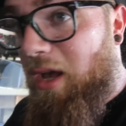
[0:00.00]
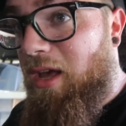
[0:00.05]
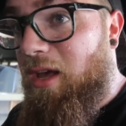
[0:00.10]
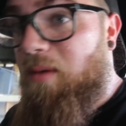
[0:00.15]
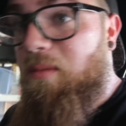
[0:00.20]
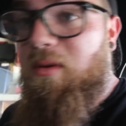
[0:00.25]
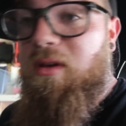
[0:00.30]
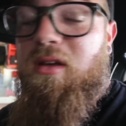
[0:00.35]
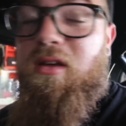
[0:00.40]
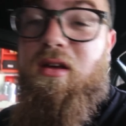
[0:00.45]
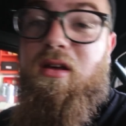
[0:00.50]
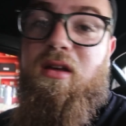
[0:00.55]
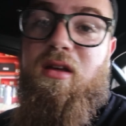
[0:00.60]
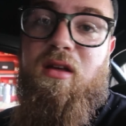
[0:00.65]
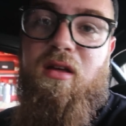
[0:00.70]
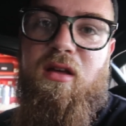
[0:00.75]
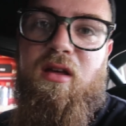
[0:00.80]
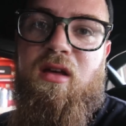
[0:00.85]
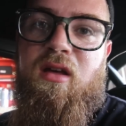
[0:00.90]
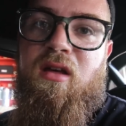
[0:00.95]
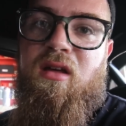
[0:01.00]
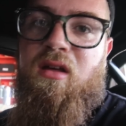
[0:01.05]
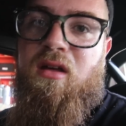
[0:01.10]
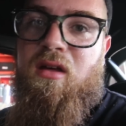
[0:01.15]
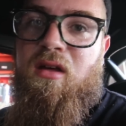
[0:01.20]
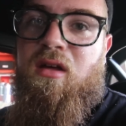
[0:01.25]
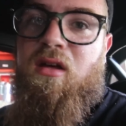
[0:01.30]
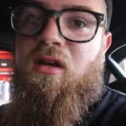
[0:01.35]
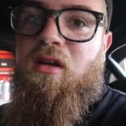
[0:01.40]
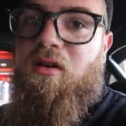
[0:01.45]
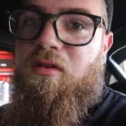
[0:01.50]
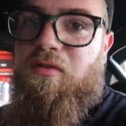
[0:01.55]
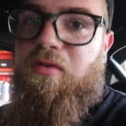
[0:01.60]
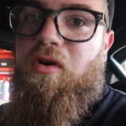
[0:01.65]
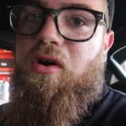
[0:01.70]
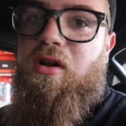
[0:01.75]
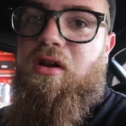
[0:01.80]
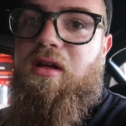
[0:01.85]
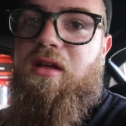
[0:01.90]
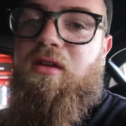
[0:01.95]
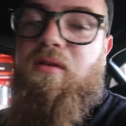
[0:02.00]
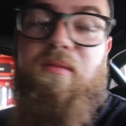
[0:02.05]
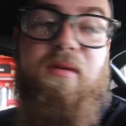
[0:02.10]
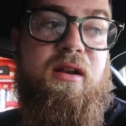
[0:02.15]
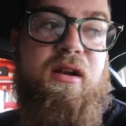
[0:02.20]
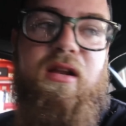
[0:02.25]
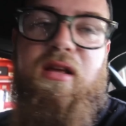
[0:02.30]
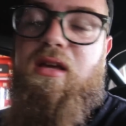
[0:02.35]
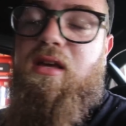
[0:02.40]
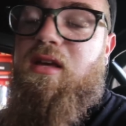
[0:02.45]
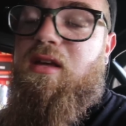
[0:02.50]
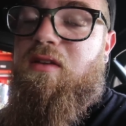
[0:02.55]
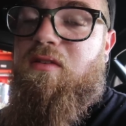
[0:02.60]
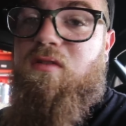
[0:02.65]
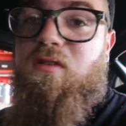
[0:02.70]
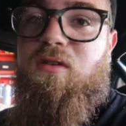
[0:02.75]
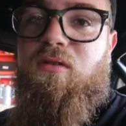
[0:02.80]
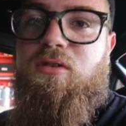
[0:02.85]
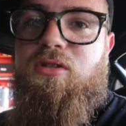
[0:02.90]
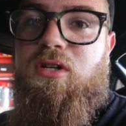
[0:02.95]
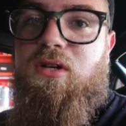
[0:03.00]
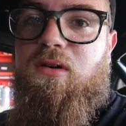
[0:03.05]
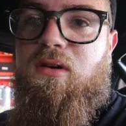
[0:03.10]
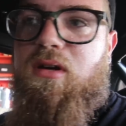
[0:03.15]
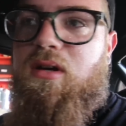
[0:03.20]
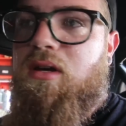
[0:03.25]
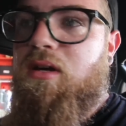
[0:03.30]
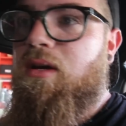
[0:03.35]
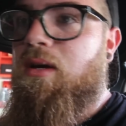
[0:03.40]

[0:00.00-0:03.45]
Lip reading: I am. Florida humidity is no joke.